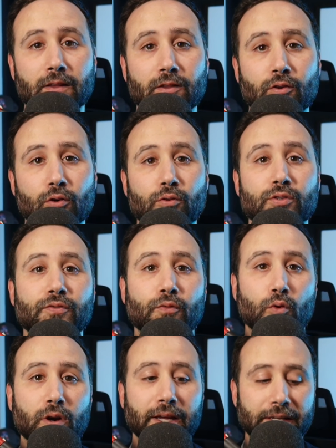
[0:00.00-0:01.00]
those
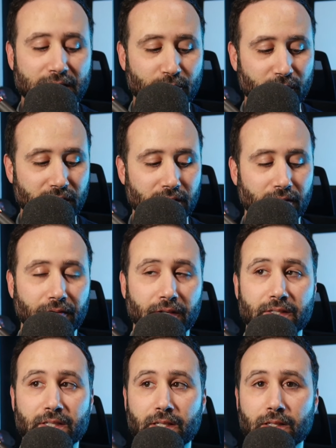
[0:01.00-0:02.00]
for a specific
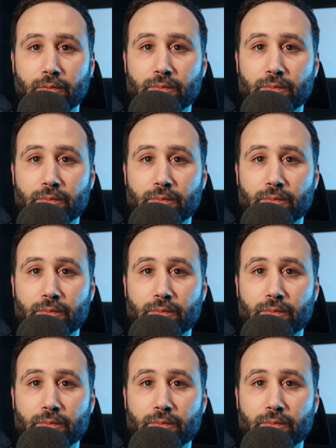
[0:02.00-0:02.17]
team.